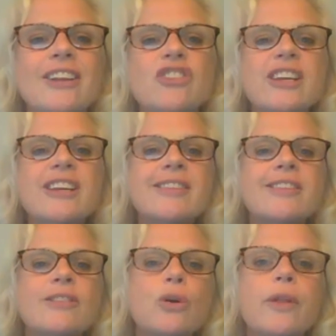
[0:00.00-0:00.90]

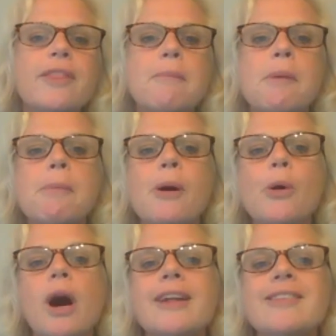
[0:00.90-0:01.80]
Jesus told them about
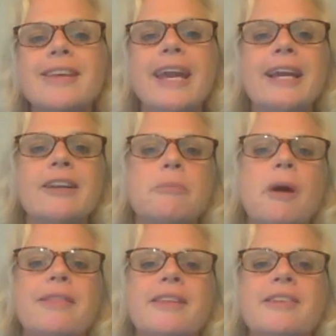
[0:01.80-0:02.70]
God's kingdom
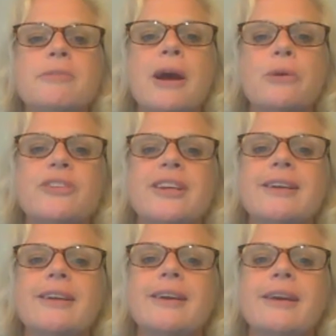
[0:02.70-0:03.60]
on this
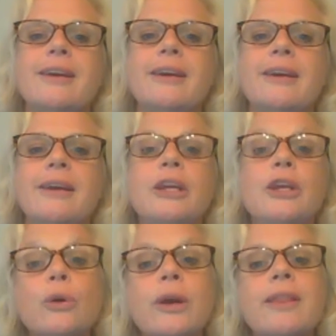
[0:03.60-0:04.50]
mountain.
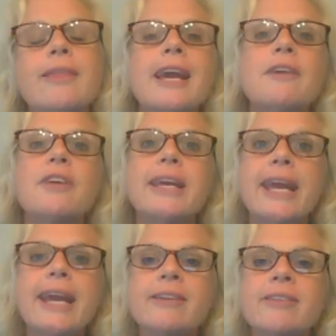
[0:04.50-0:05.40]
You can think of a
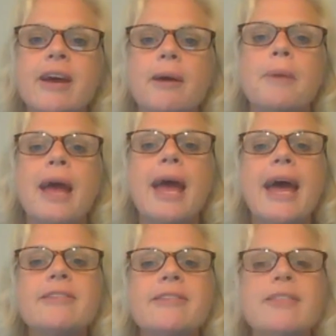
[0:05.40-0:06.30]
kingdom
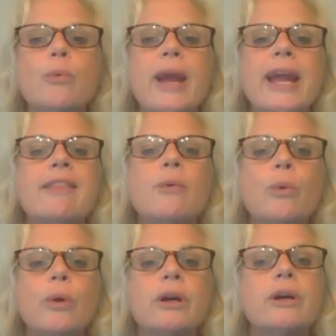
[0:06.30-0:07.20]
as the way the
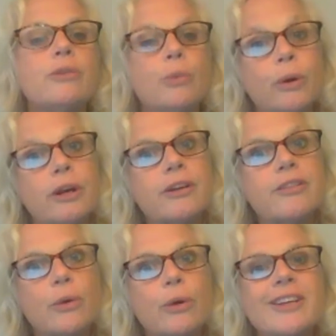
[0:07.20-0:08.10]
world
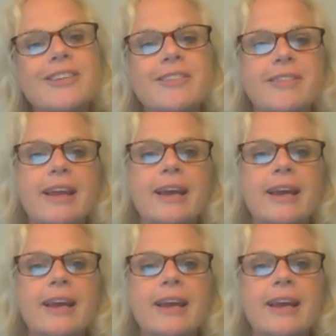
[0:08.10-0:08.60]
works or is set